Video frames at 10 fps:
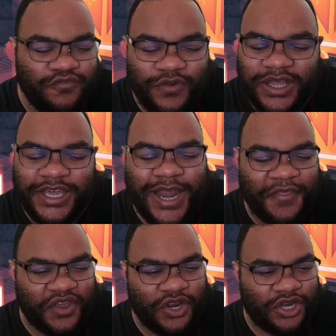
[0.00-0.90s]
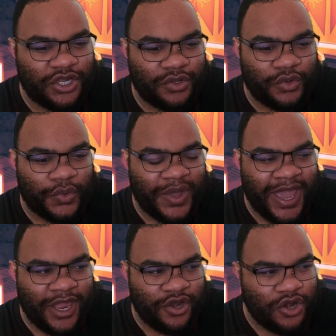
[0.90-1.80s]
really nothing to do,
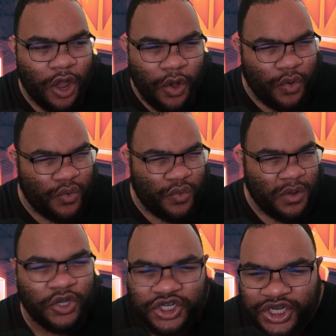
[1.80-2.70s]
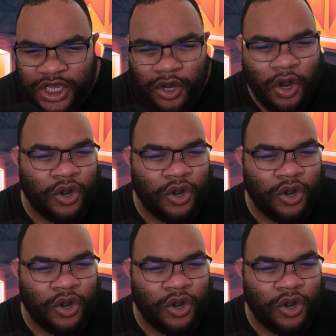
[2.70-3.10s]
and no pushing